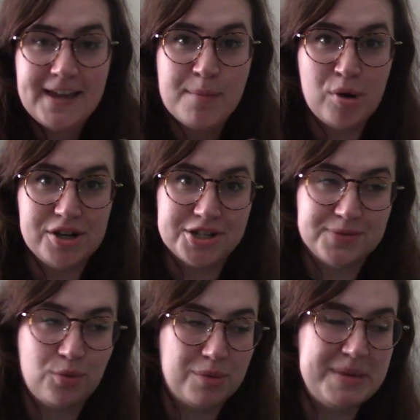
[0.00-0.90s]
projects
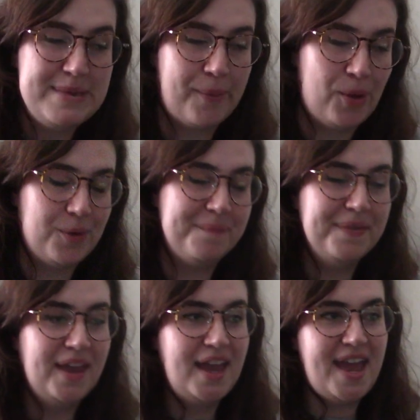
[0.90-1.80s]
for people,
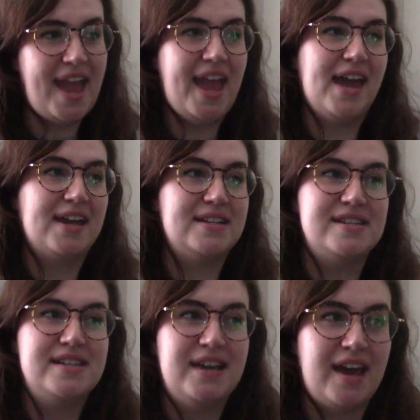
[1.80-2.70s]
and
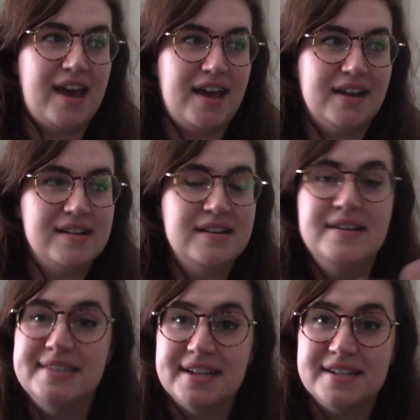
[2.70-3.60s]

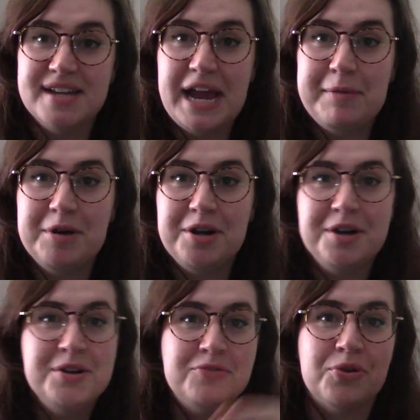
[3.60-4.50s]
set a
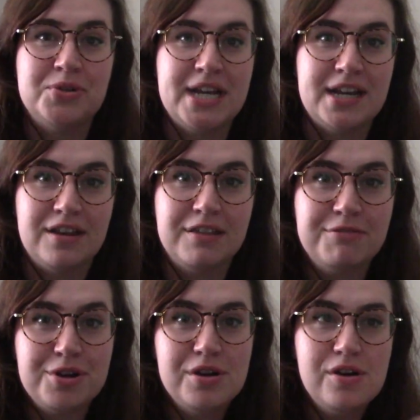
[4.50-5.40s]
timer, rotated
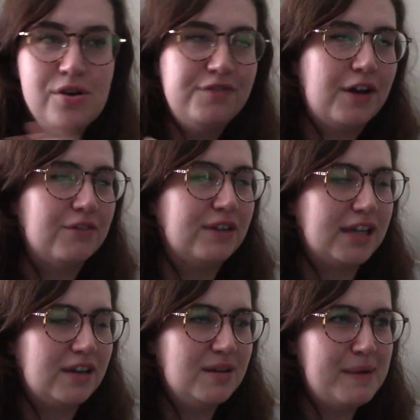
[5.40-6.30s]
through, felt really
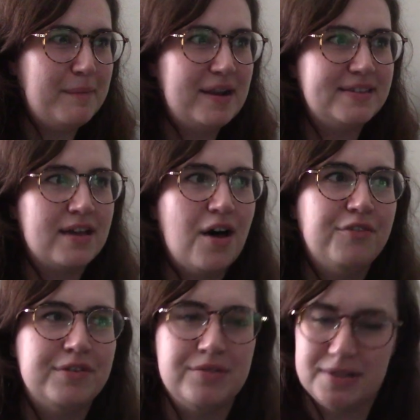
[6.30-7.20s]
good about
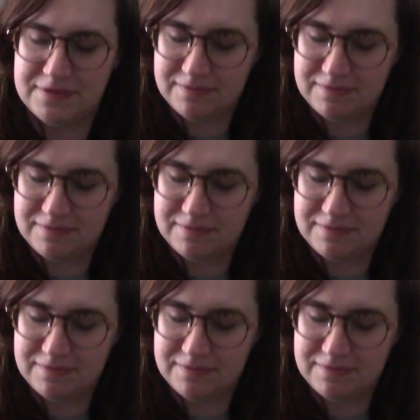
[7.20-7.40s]
myself. It was